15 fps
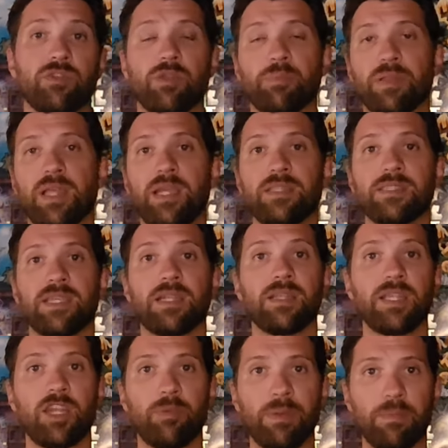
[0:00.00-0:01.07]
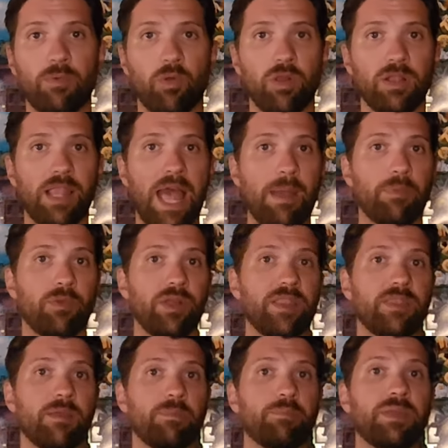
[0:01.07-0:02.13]
the plans get a little bit more
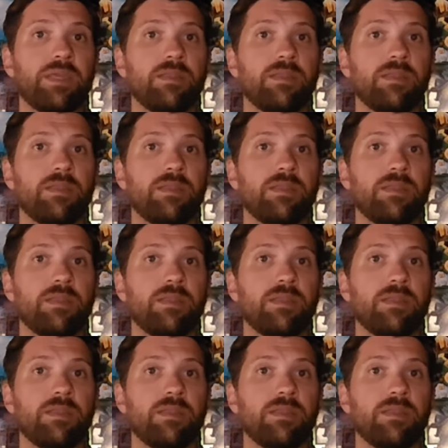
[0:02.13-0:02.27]
elaborate, the